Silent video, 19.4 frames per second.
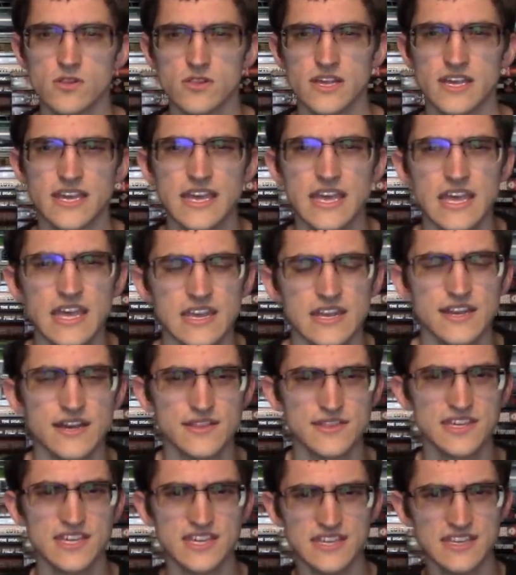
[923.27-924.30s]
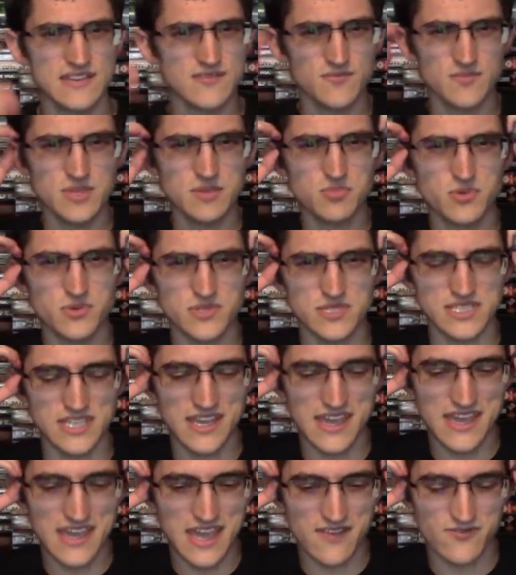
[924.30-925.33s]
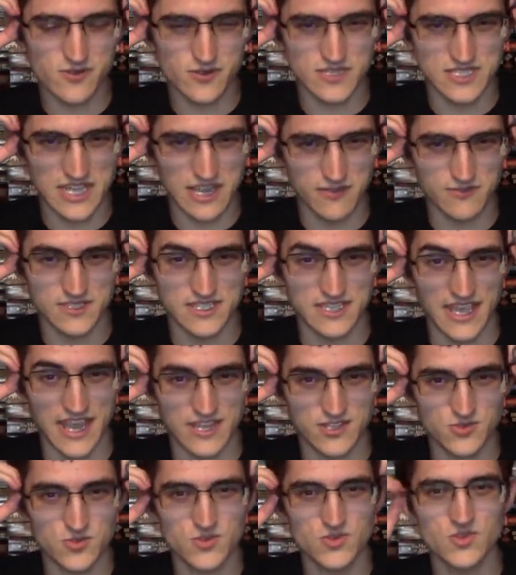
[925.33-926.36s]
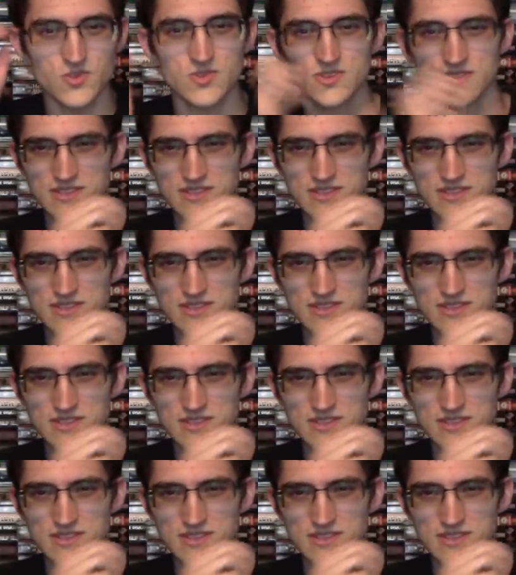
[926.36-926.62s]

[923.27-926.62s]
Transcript: Like, nothing people say ever sounds natural.